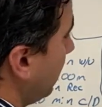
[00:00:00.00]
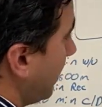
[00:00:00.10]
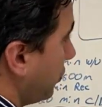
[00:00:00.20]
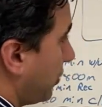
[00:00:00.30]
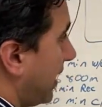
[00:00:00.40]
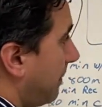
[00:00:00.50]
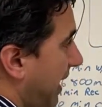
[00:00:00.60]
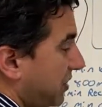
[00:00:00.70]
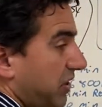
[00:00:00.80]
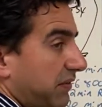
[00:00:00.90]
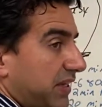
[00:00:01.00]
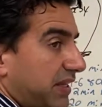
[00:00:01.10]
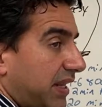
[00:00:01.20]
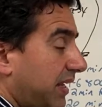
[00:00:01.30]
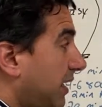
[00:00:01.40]
I try to match
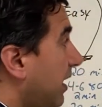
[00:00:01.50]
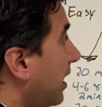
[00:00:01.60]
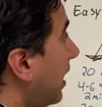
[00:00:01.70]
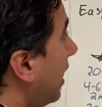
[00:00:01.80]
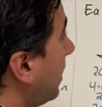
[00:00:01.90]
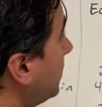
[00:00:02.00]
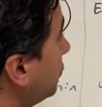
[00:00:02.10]
everything up so